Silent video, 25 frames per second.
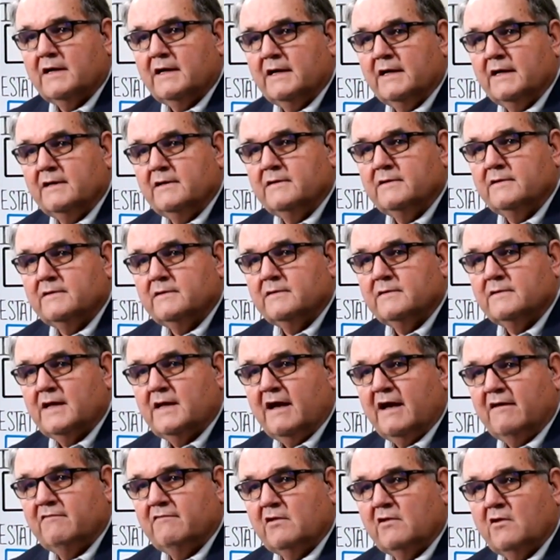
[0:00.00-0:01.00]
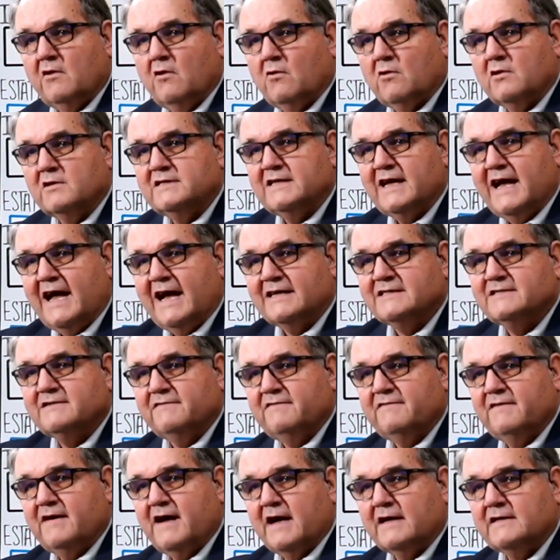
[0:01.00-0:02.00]
and have a lower tax
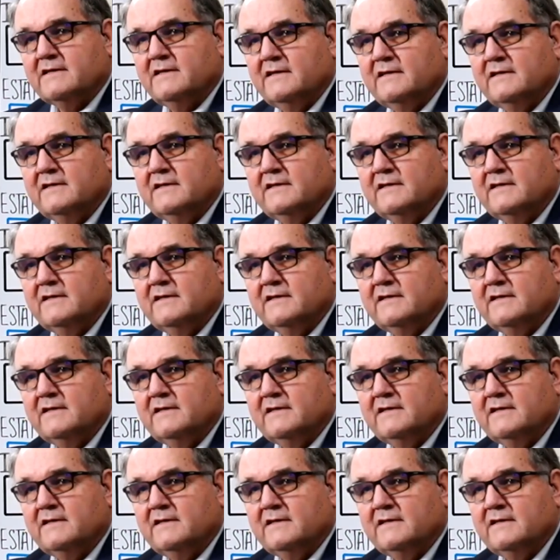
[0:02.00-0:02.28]
effect.